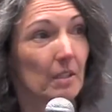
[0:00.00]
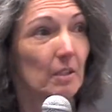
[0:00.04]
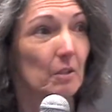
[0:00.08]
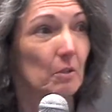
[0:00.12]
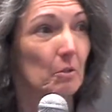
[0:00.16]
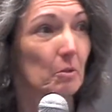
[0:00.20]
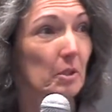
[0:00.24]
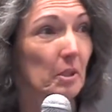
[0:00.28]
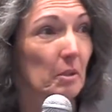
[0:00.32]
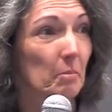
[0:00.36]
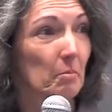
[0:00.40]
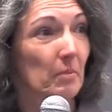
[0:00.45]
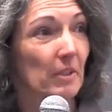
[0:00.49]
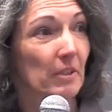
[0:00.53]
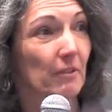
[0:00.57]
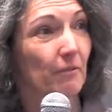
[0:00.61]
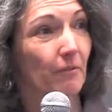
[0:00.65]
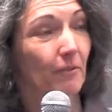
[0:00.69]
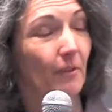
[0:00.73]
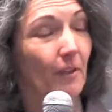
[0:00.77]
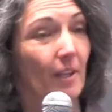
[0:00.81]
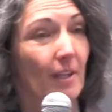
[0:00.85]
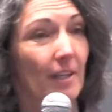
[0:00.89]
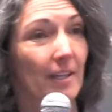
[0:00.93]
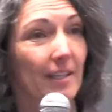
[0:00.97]
you can be
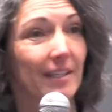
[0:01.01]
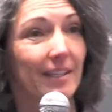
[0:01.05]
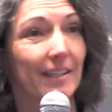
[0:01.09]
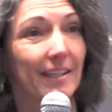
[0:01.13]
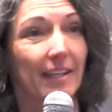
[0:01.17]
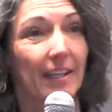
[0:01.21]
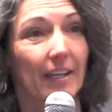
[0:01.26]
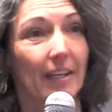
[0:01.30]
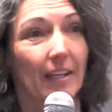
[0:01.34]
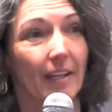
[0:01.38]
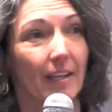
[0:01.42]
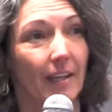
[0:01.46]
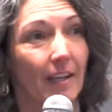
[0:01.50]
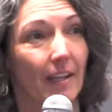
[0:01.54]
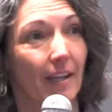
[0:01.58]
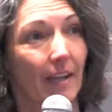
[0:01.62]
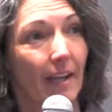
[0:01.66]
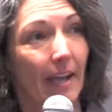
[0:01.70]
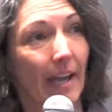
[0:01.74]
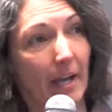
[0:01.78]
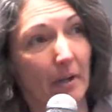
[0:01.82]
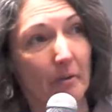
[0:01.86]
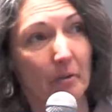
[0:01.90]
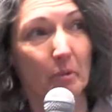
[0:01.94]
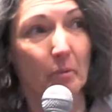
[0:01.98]
flying
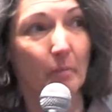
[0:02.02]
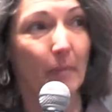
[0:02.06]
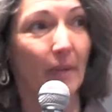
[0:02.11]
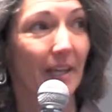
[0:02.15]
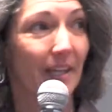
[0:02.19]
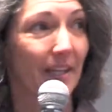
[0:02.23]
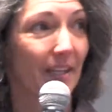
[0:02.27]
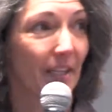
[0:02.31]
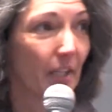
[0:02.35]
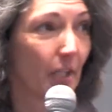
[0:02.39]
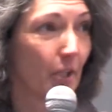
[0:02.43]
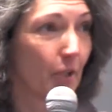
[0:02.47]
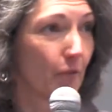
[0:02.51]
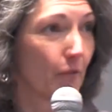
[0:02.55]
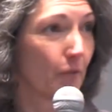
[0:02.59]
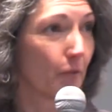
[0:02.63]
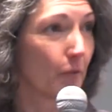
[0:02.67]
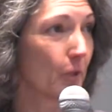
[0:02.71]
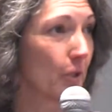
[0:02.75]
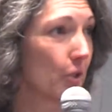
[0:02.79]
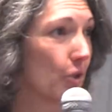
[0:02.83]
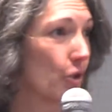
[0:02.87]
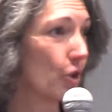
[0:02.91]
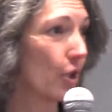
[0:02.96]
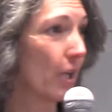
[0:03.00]
acrobatic Air
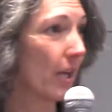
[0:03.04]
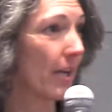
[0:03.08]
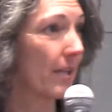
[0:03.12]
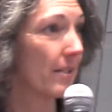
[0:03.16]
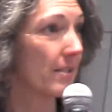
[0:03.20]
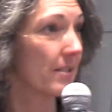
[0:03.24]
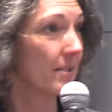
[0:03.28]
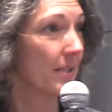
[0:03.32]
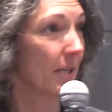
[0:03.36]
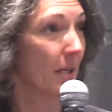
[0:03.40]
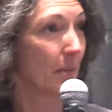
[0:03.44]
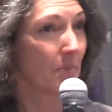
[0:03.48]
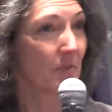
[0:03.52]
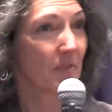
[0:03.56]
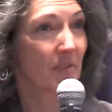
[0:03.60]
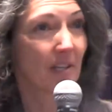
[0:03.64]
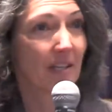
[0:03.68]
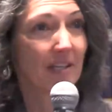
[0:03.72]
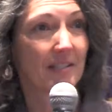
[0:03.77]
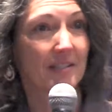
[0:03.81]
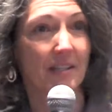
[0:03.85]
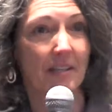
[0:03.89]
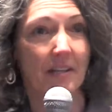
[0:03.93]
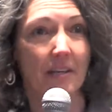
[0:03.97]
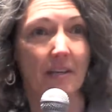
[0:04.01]
Force jets
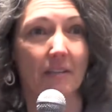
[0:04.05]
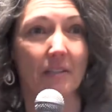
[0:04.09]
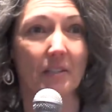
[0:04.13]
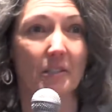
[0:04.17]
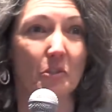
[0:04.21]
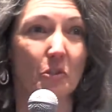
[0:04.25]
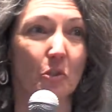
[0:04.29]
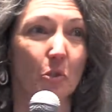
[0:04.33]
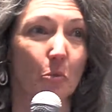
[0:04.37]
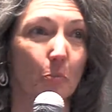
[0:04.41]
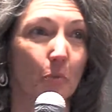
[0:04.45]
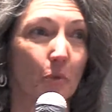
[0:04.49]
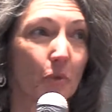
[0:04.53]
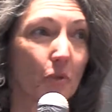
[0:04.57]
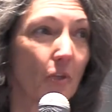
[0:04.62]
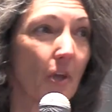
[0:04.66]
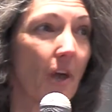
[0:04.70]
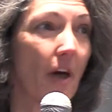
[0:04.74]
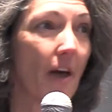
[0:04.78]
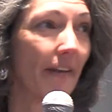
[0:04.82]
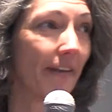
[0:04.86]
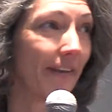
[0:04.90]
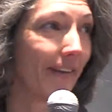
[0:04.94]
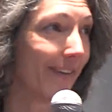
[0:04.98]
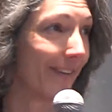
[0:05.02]
upside down and
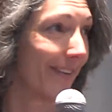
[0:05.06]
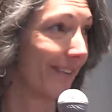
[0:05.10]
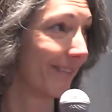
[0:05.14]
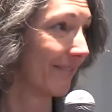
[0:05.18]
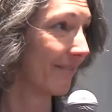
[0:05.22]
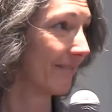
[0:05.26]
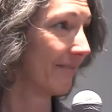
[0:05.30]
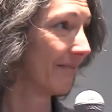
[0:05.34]
supersonic.